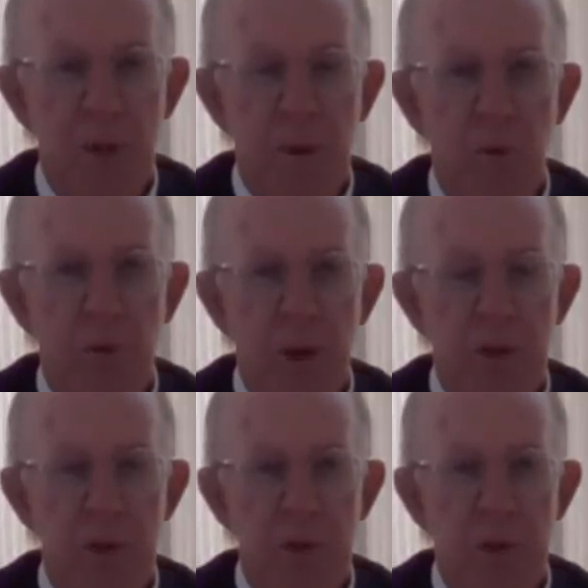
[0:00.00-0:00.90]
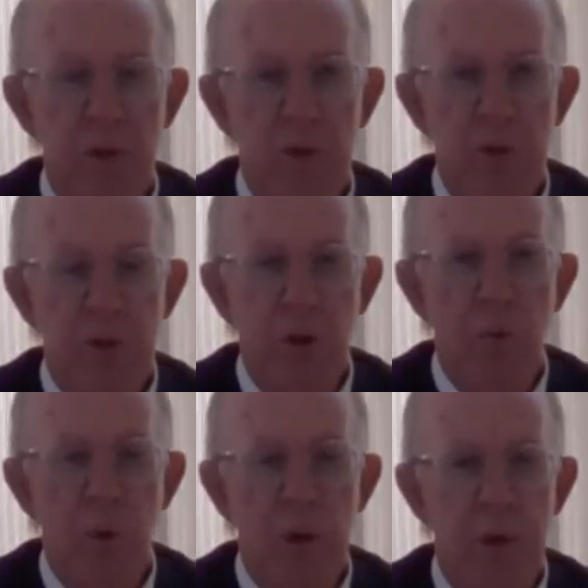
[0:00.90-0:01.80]
Now, my lord, those are
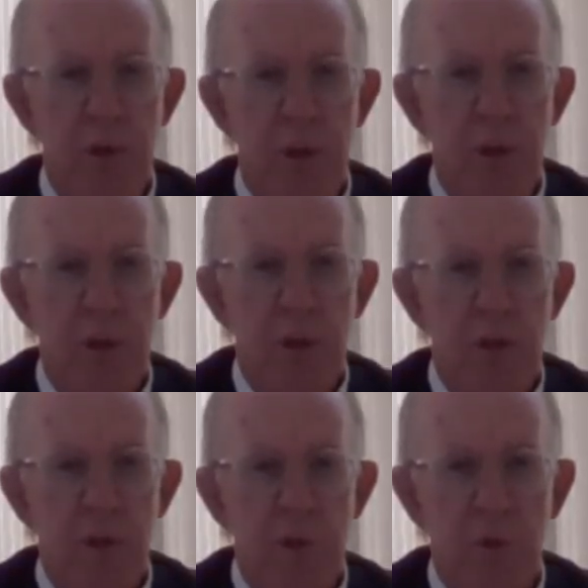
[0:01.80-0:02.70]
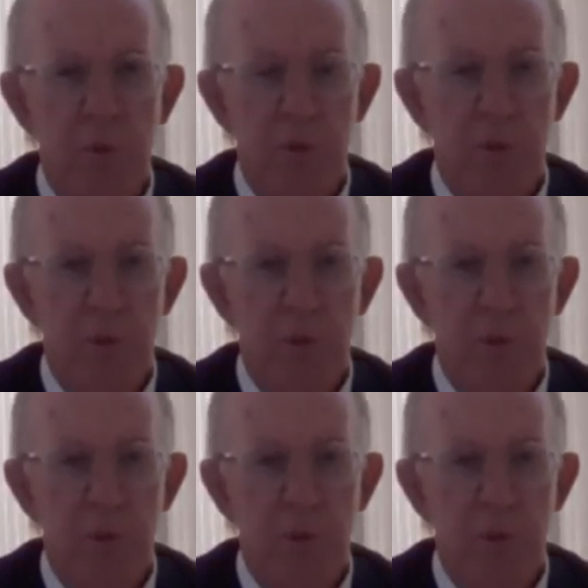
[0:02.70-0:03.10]
strong words to